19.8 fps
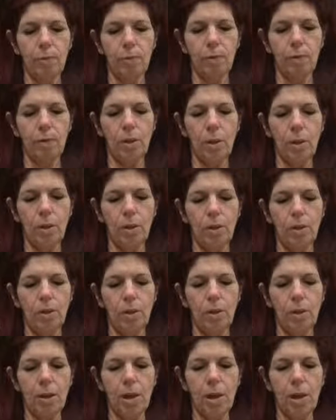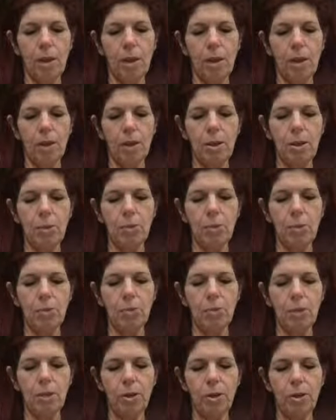They are hiding in their
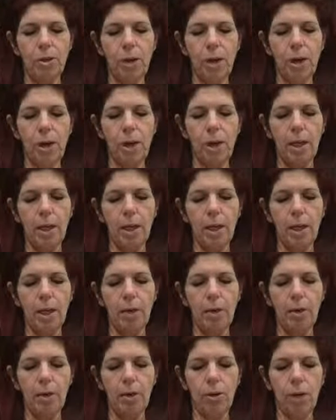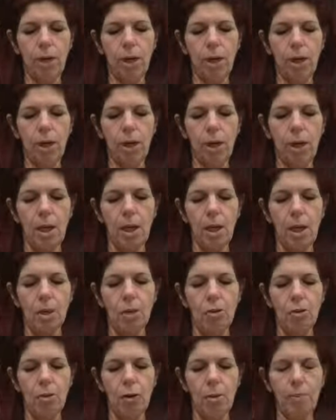rooms and crying and hurting
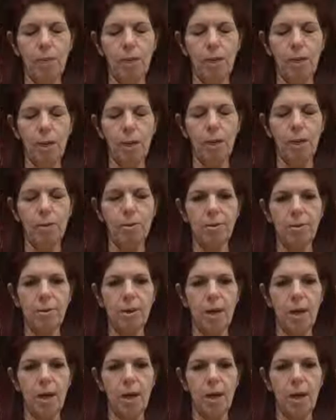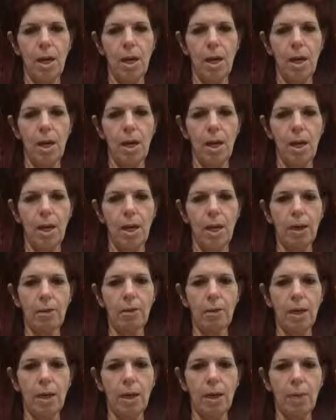and traumatized. And I get
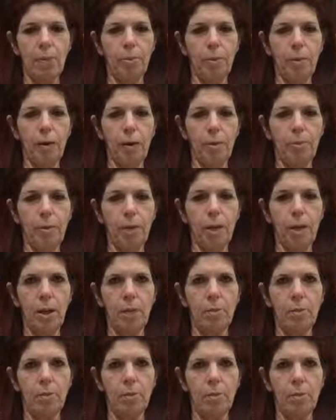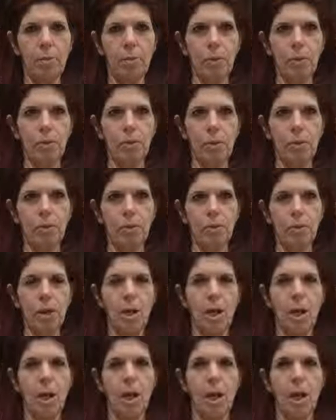to help them, and it's the privilege.
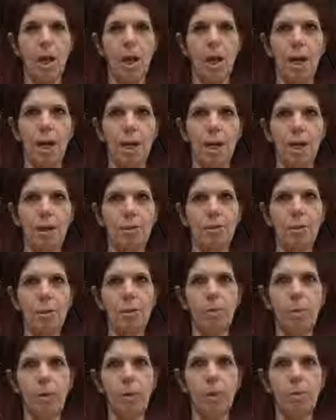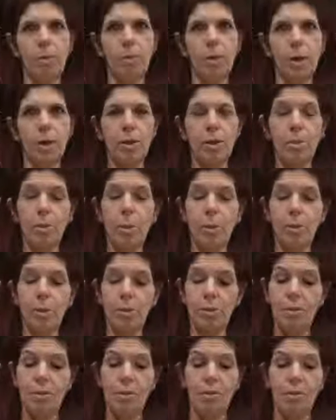And I guess I realize why I do my
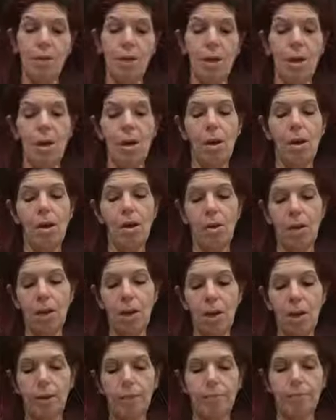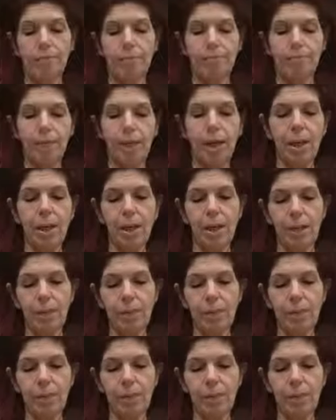business. Okay, I got it.